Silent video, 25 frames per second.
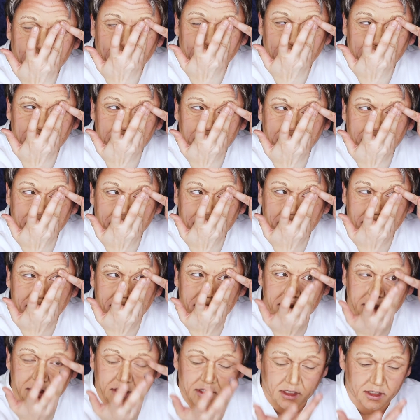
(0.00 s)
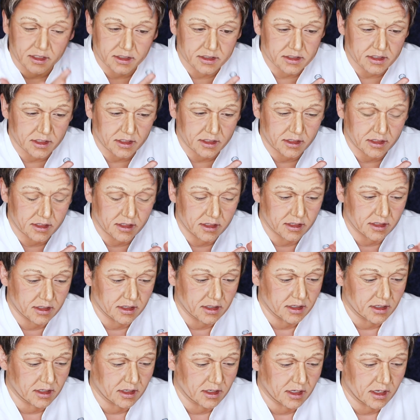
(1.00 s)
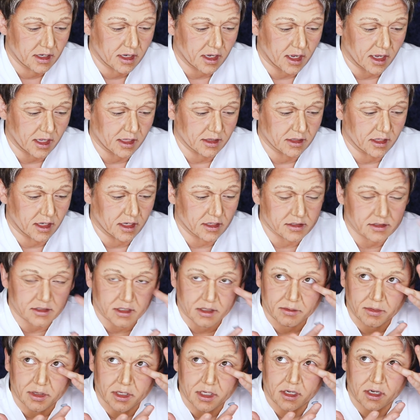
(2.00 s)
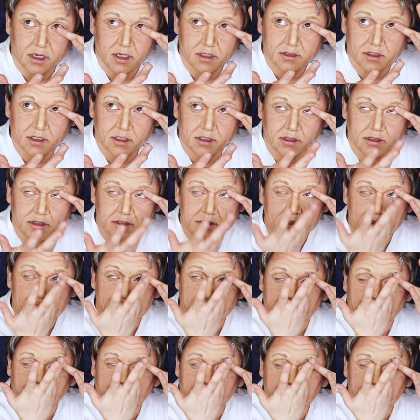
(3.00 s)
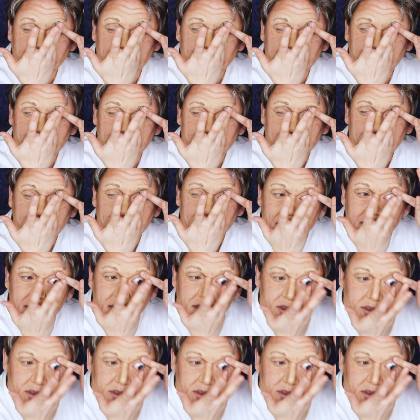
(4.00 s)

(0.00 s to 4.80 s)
contact lens collection. I lost all my contact lenses in my move.